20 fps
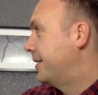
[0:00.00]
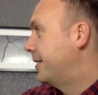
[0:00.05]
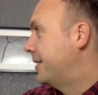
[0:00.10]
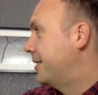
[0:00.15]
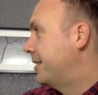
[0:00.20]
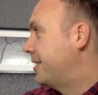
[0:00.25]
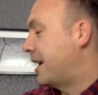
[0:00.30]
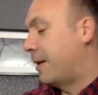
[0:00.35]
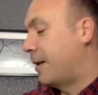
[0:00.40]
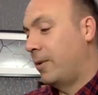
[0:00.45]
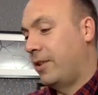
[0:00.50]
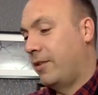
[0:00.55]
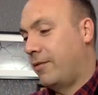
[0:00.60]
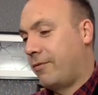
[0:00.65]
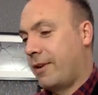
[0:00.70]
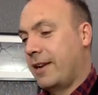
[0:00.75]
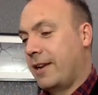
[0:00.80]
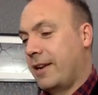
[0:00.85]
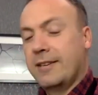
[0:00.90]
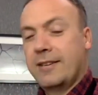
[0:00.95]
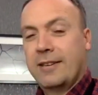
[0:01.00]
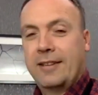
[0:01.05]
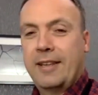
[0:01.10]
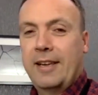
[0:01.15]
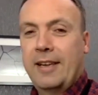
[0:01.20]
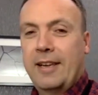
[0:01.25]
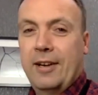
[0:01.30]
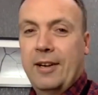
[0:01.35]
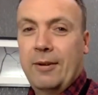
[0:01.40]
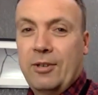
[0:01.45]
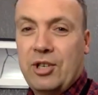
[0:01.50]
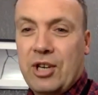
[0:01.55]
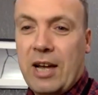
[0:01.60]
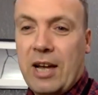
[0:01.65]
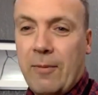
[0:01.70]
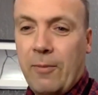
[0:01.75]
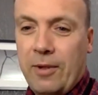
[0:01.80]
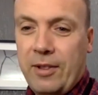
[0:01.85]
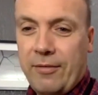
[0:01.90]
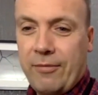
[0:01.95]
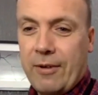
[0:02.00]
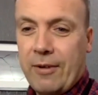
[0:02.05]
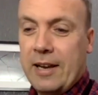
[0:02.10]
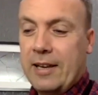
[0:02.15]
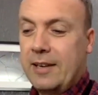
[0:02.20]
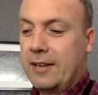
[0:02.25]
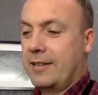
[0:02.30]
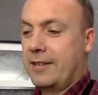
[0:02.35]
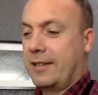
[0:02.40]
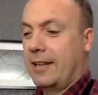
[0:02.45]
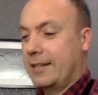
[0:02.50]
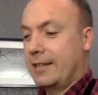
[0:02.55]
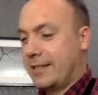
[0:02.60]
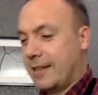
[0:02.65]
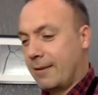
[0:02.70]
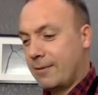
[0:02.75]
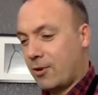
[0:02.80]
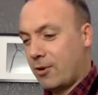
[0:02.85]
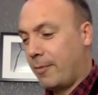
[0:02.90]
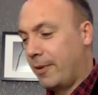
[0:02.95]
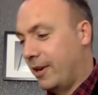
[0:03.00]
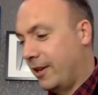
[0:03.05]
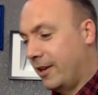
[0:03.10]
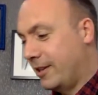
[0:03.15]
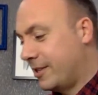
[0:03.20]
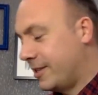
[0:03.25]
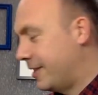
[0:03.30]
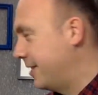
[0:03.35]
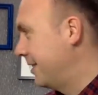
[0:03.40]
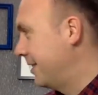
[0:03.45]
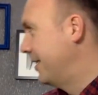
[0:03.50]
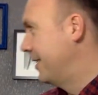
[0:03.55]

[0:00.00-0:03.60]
Chat with a friend. There you go. Chat with a friend. That sounds ominous.